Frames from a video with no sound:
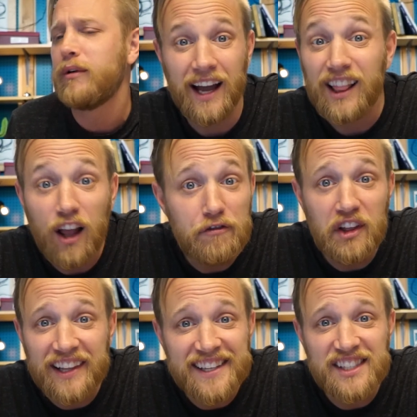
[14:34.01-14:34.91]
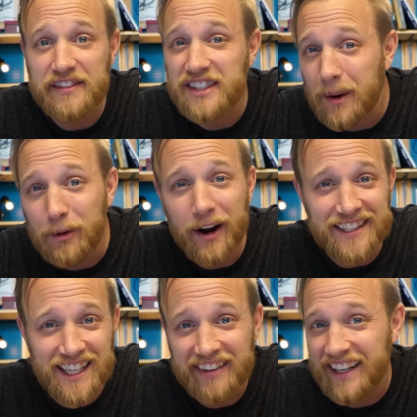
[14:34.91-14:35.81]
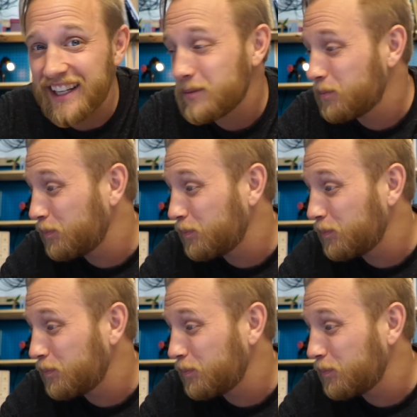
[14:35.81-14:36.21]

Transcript: I love the list of summer activities,